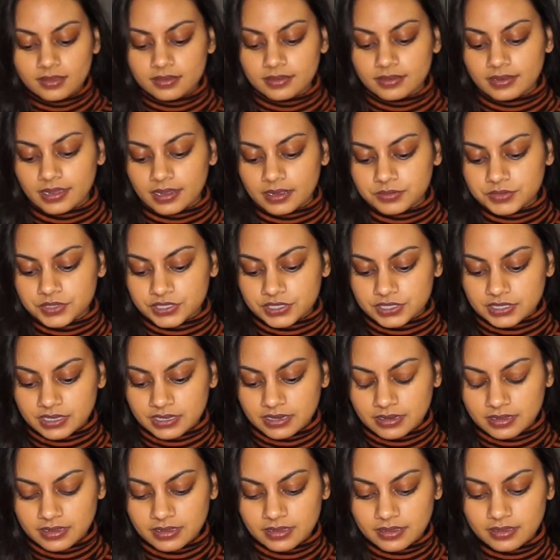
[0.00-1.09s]
Now I'm just
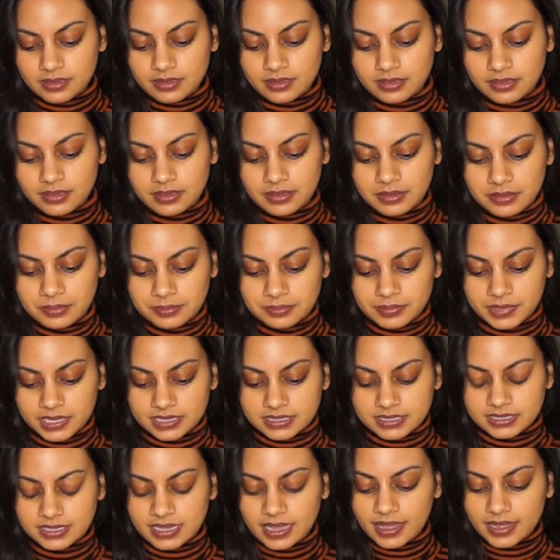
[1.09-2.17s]
gonna
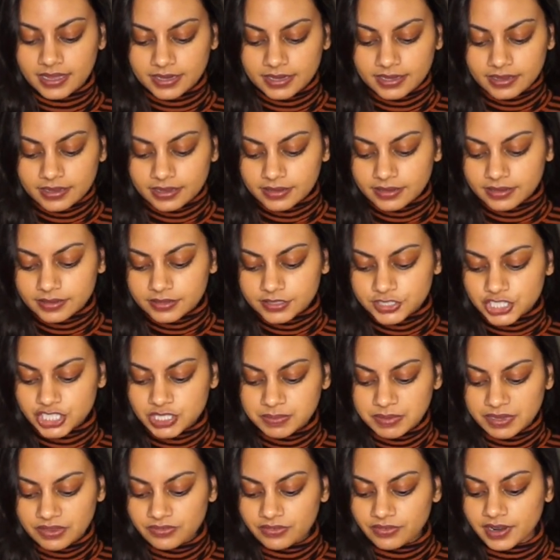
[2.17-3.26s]
mix that in.
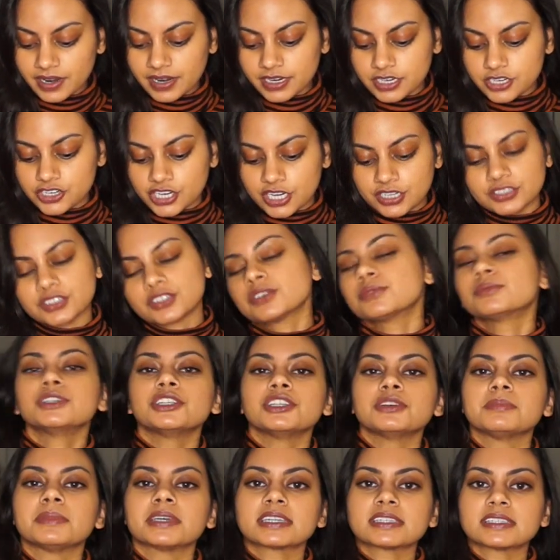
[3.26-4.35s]
Just be very gentle when
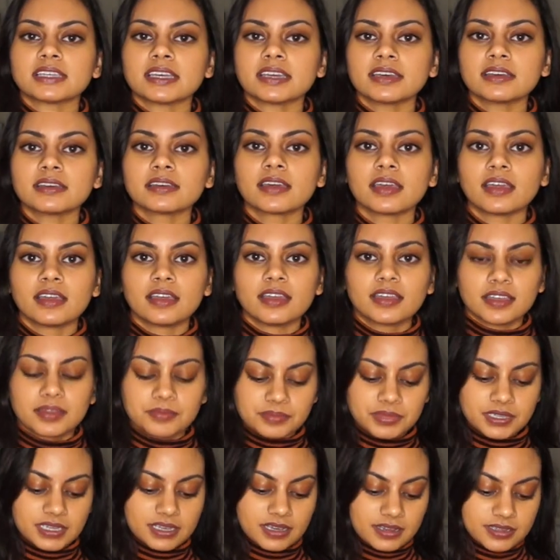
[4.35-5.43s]
you mix it
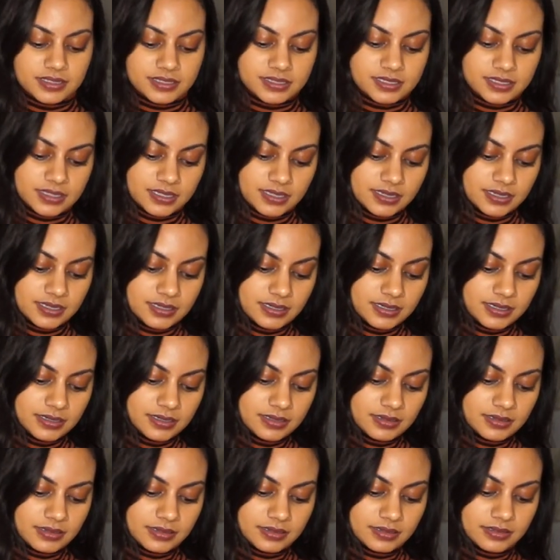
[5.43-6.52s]
because
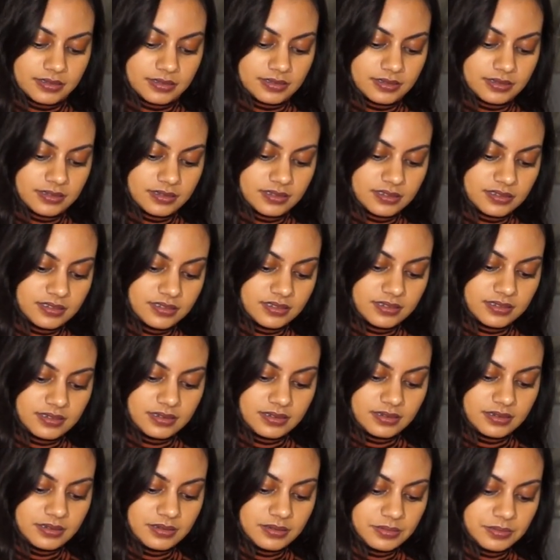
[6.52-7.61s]
the
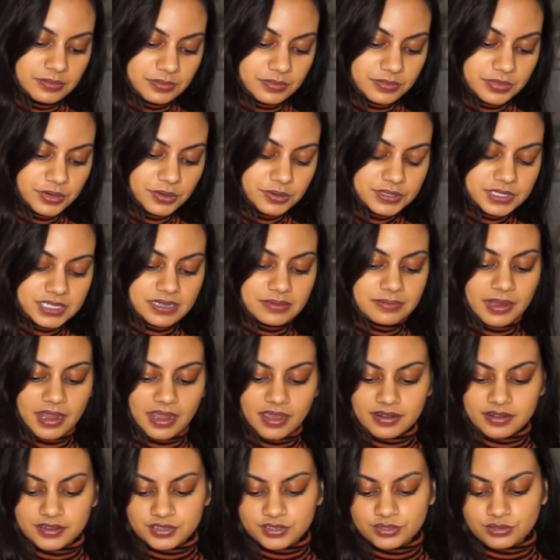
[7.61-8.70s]
protein
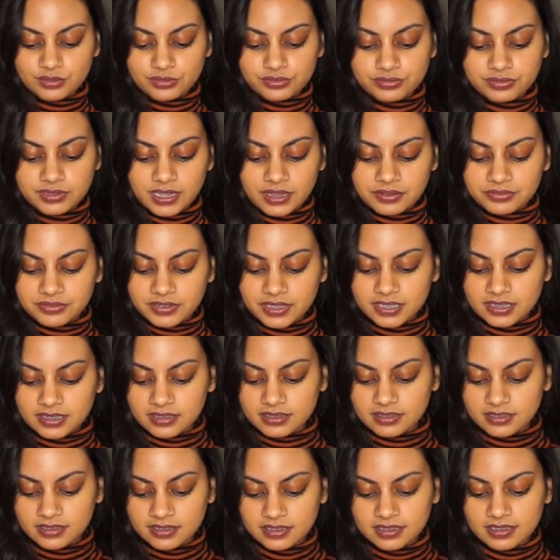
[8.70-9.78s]
powder is so
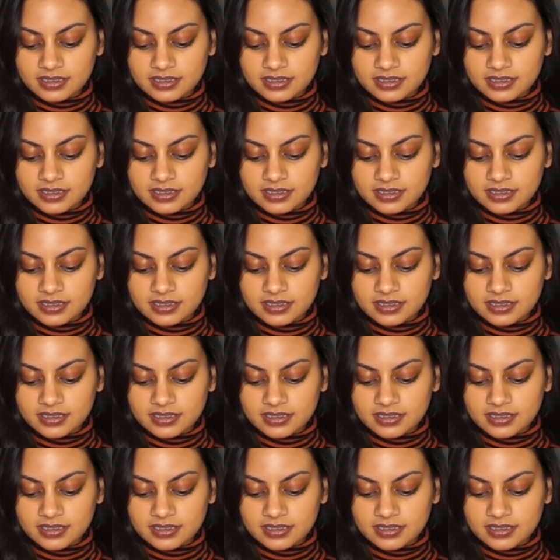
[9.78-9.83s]
fluffy.